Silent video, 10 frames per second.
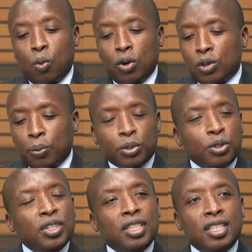What
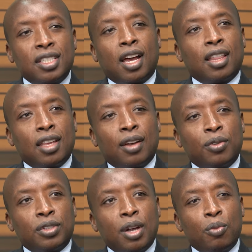opportunities are there
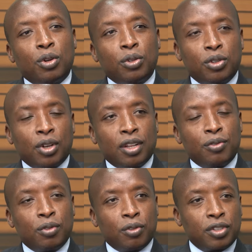for someone with your
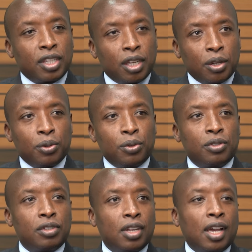level of
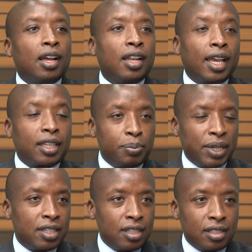skills and
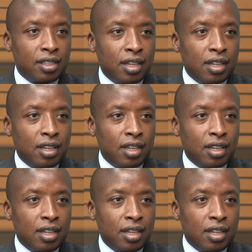expertise?